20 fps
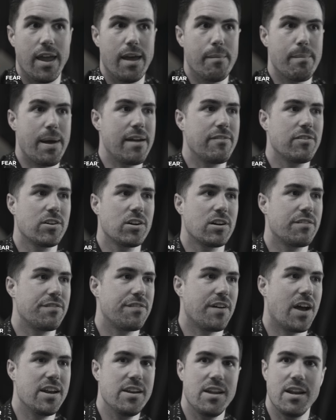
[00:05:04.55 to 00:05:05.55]
Am I ever gonna
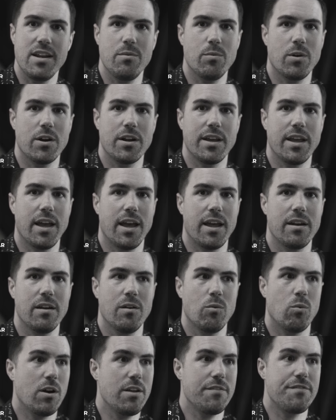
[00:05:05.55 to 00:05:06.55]
find anyone
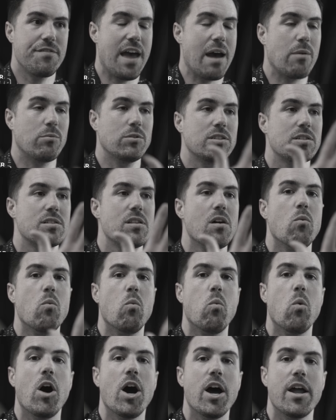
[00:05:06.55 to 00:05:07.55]
again? What if that was the
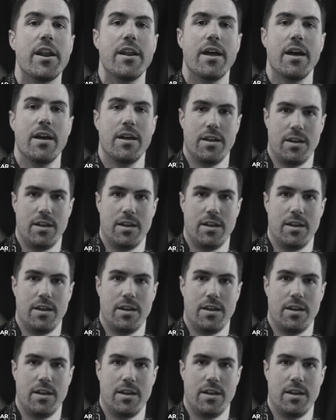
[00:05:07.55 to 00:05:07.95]
one